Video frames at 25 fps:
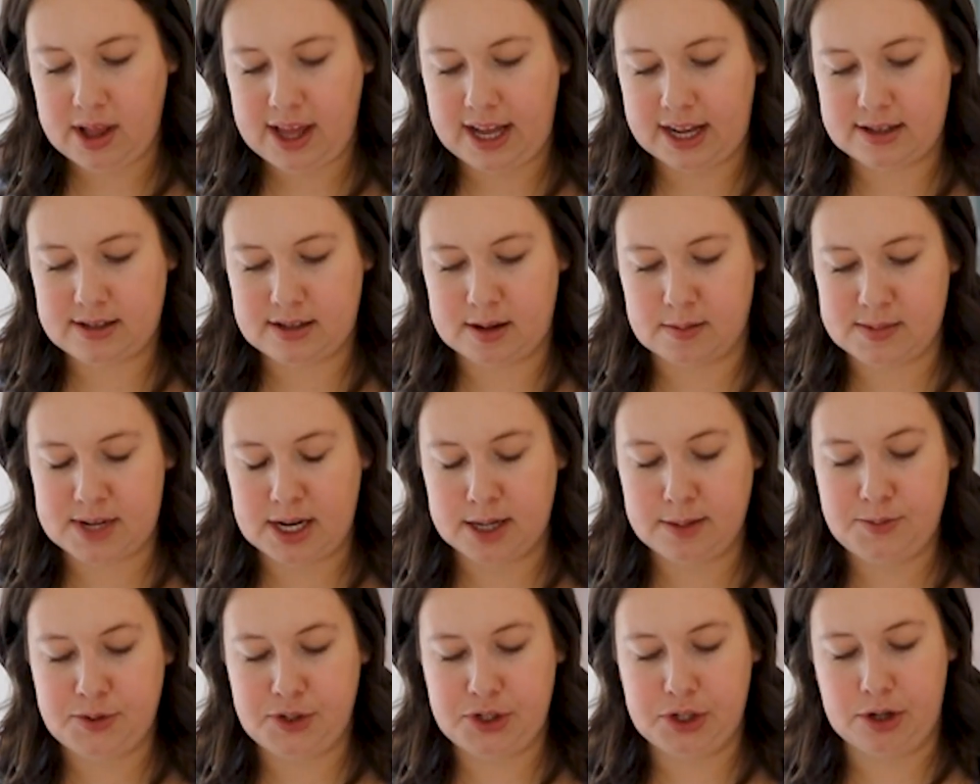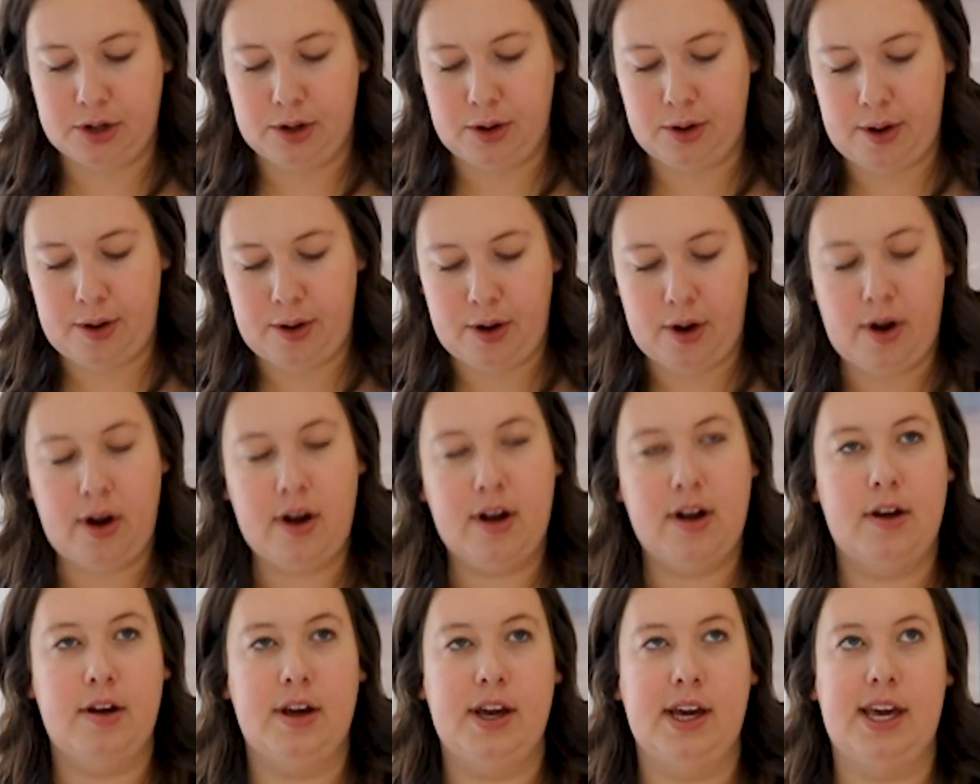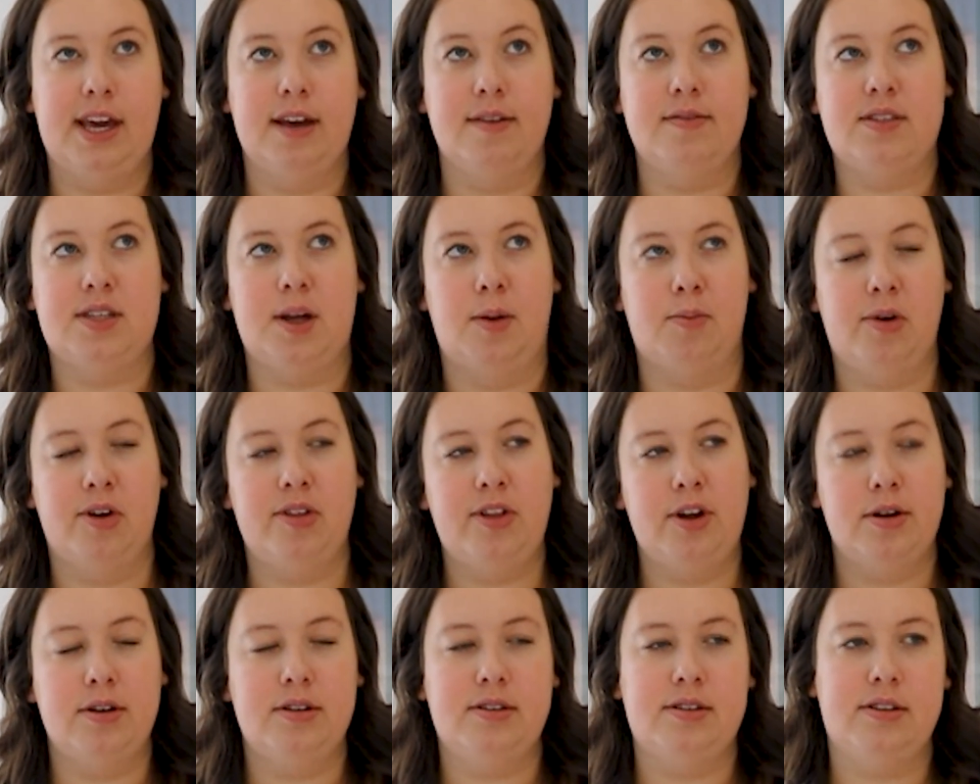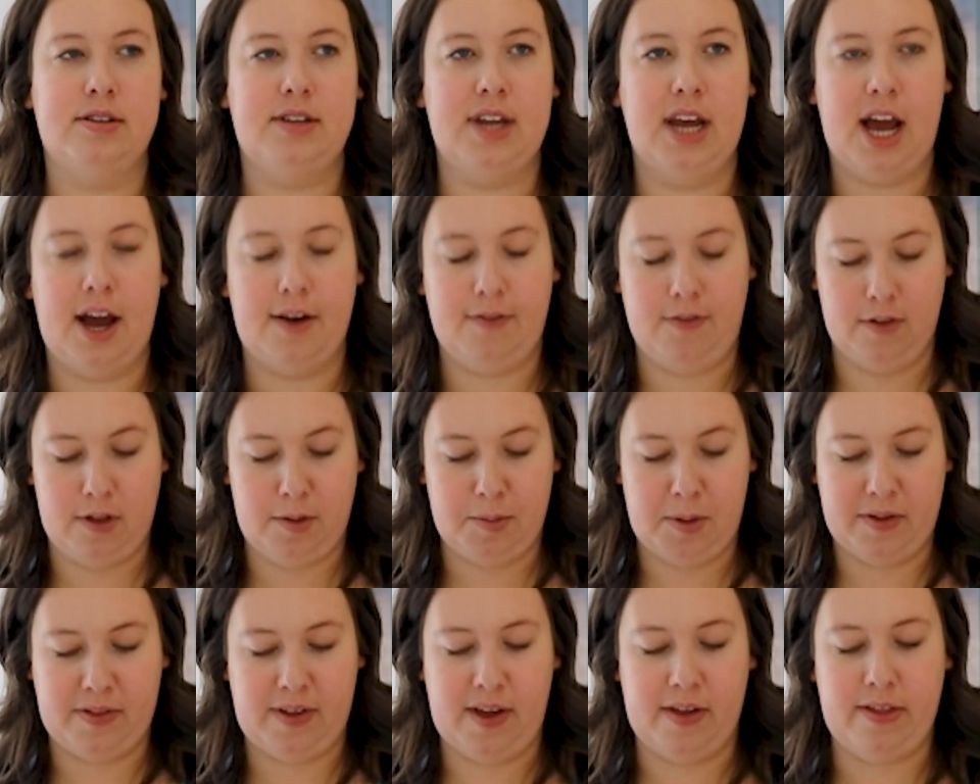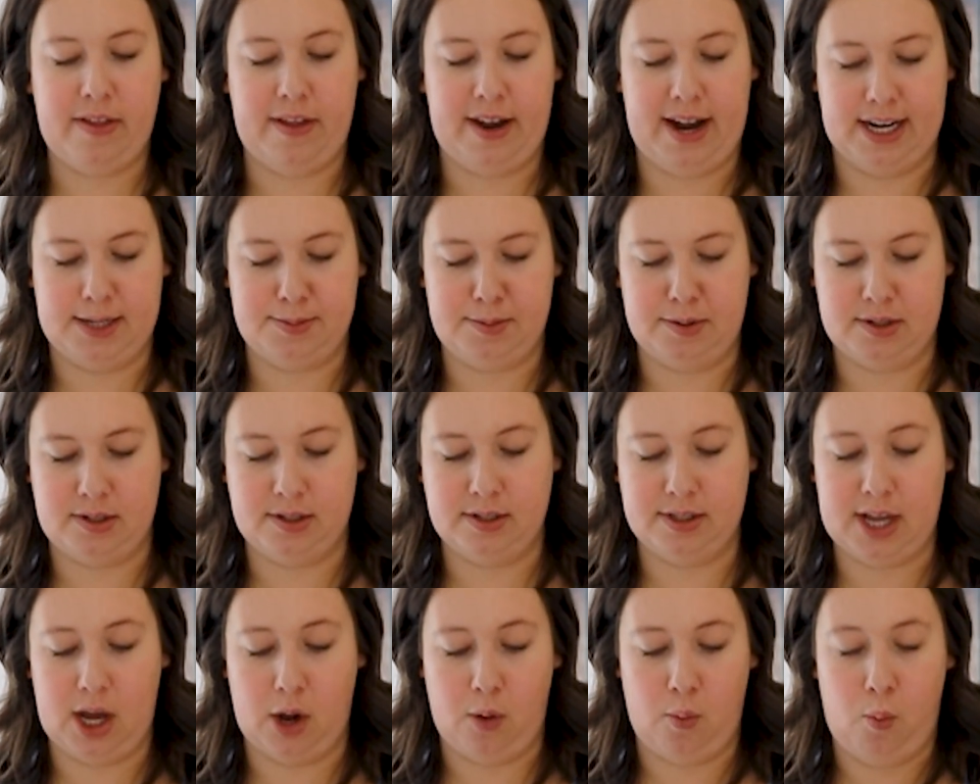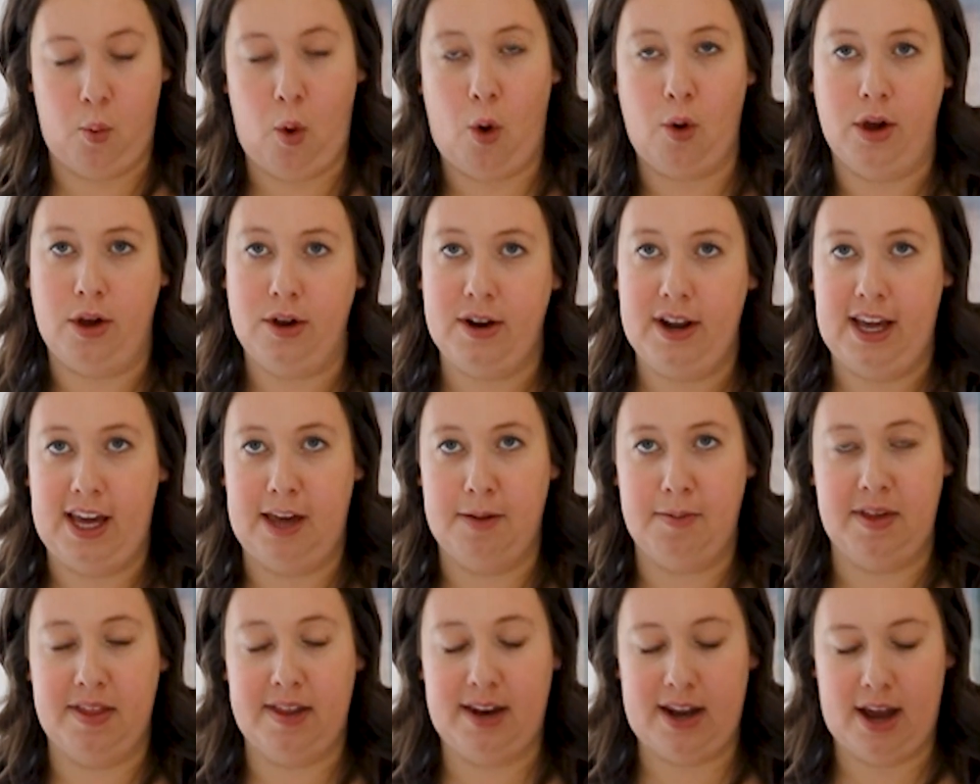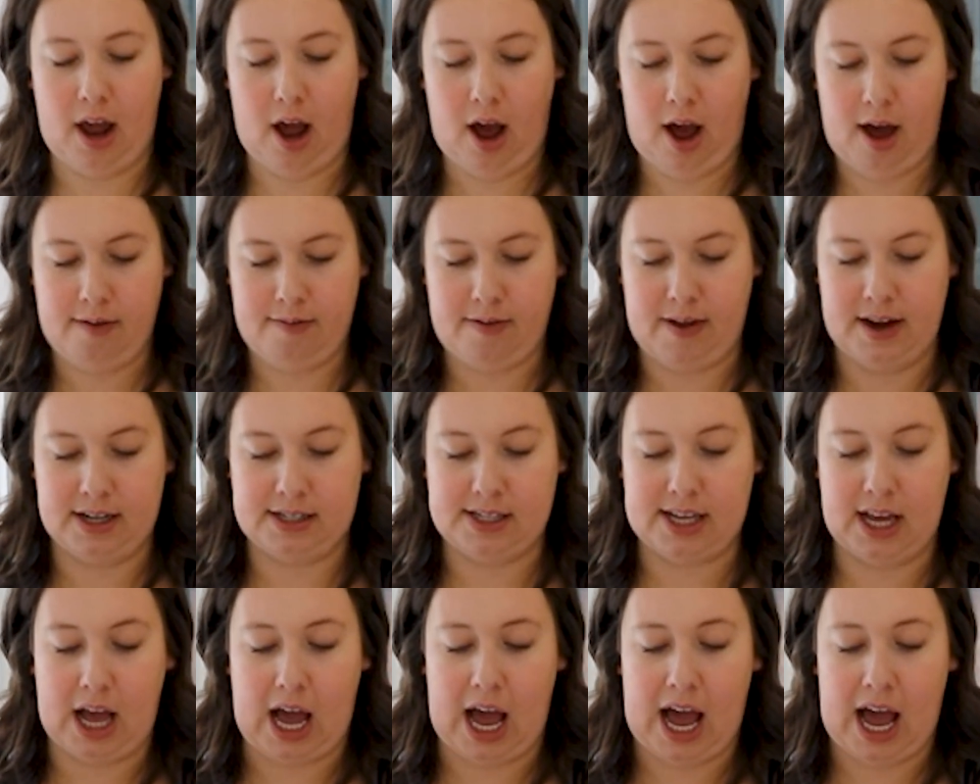like sometimes you'll give someone their day off for their birthday and the next person's like, whoa, you didn't give me the day off. And it's like,